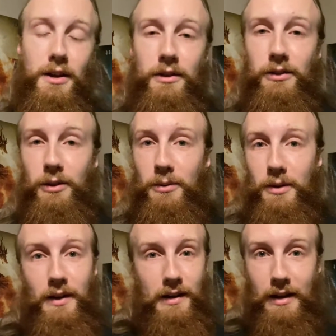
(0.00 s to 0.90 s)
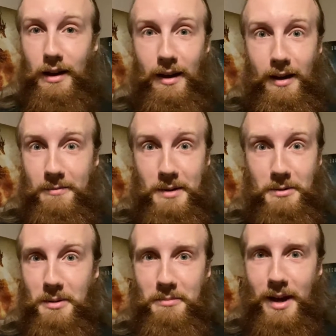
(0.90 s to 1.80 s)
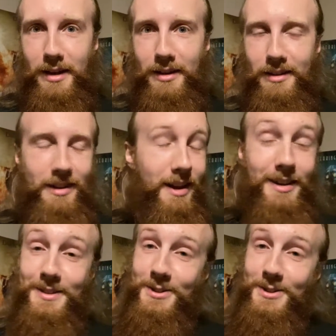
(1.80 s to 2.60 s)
So, I have my rum back, and it's